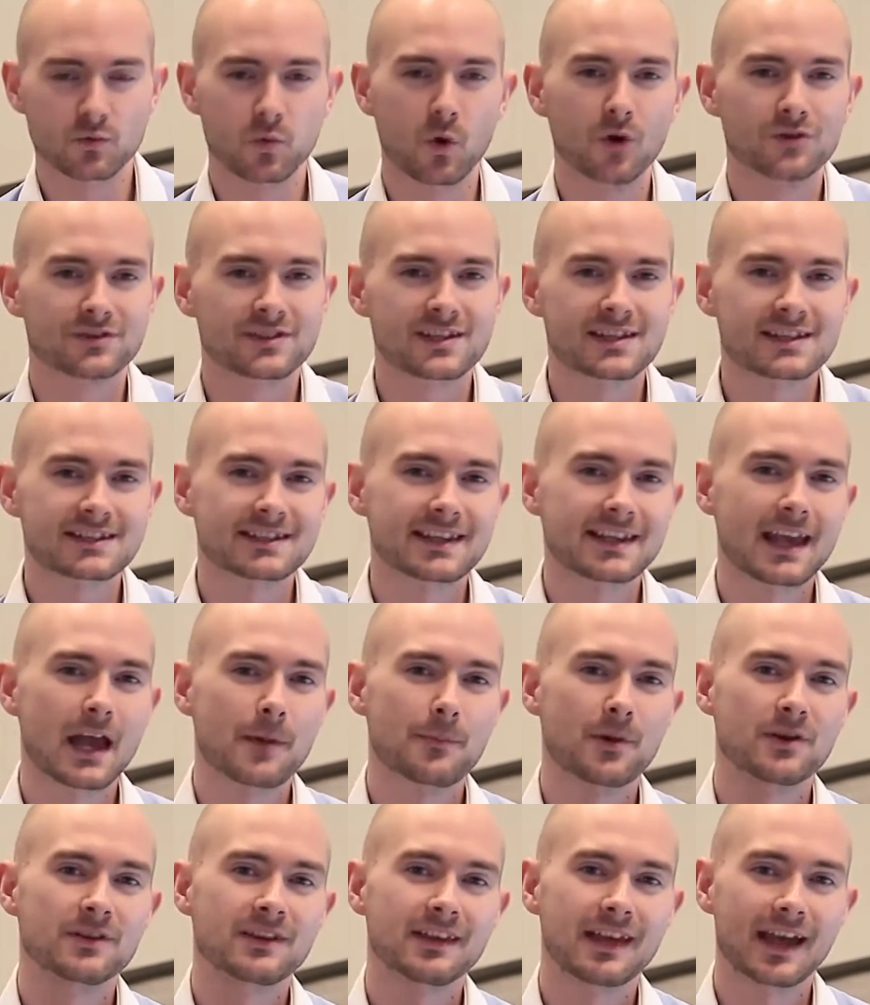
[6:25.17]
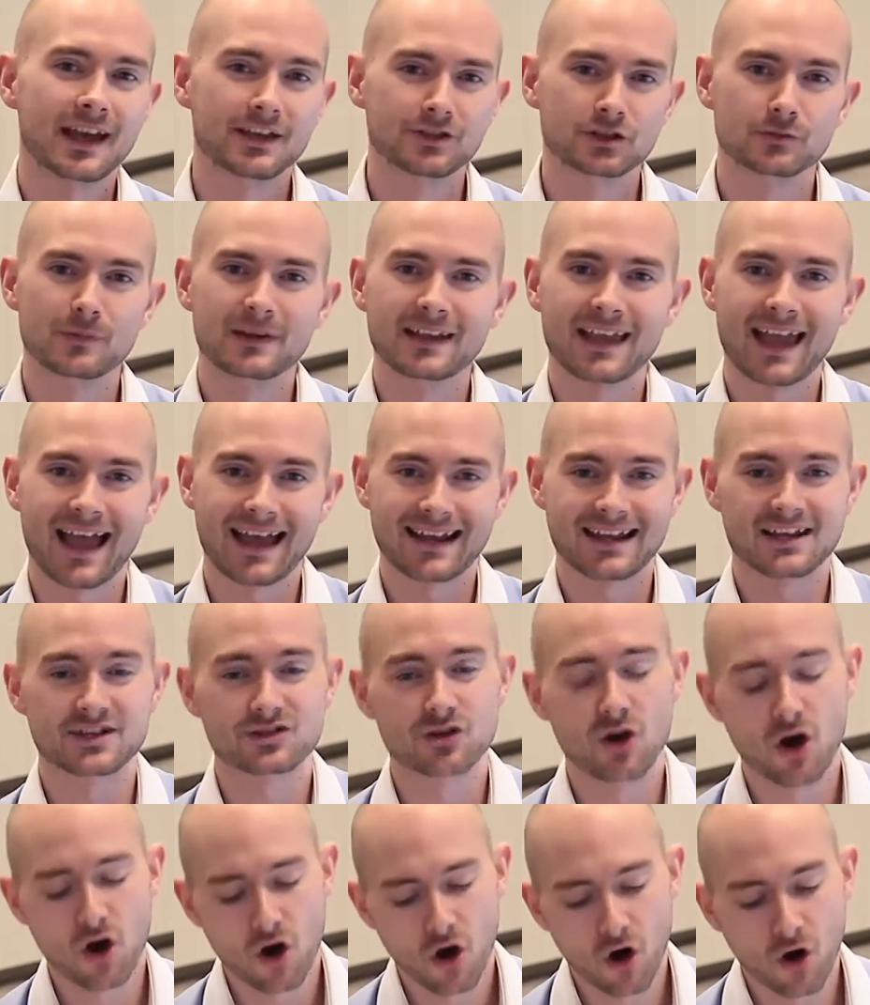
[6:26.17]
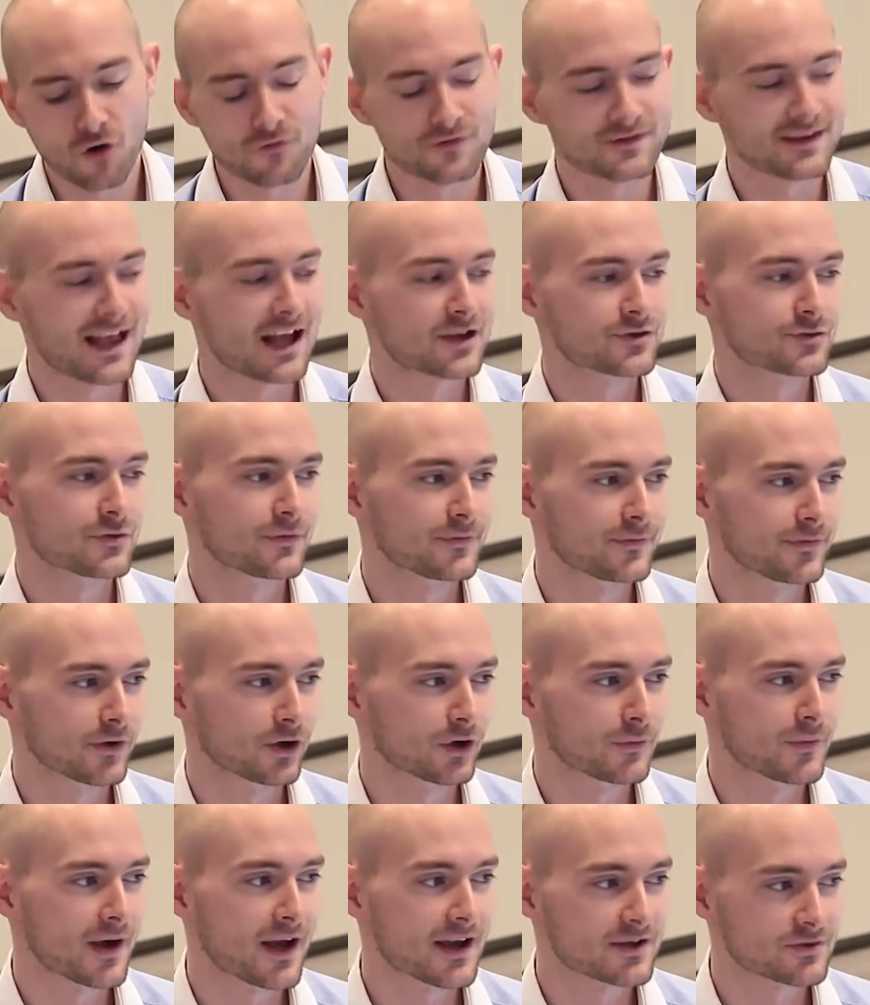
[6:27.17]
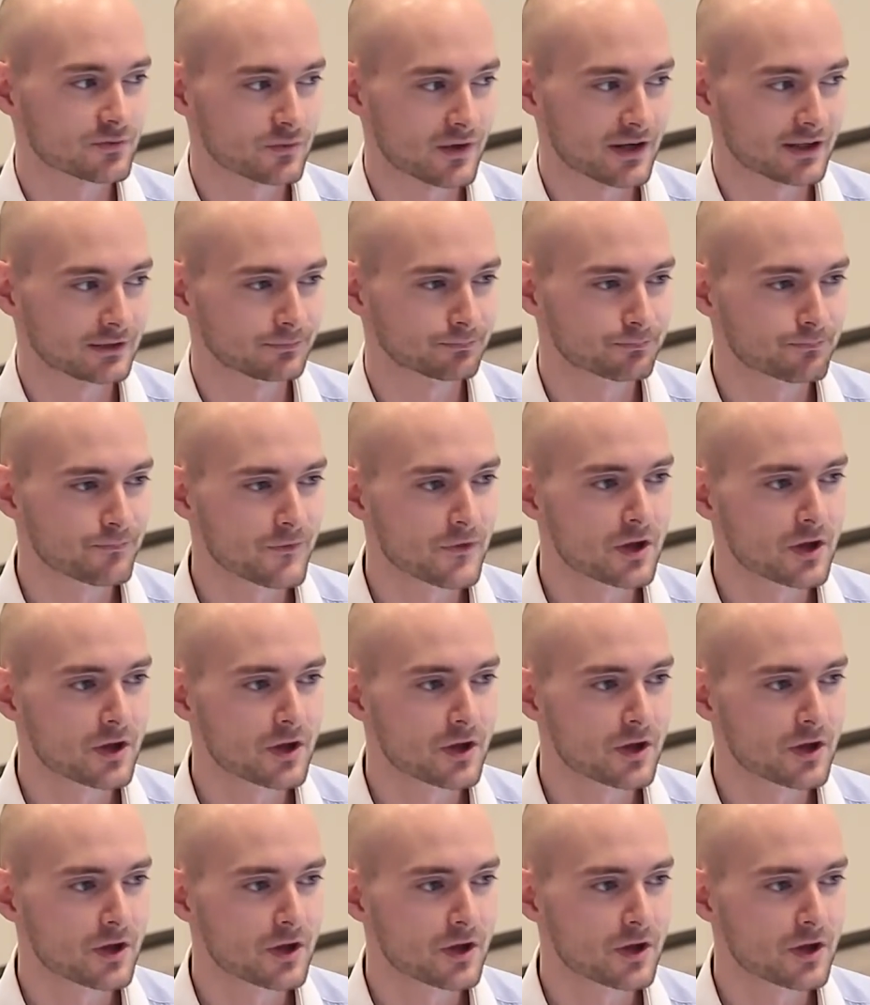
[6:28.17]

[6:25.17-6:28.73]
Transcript: What does it say about the inner mechanics of an actual firm as well?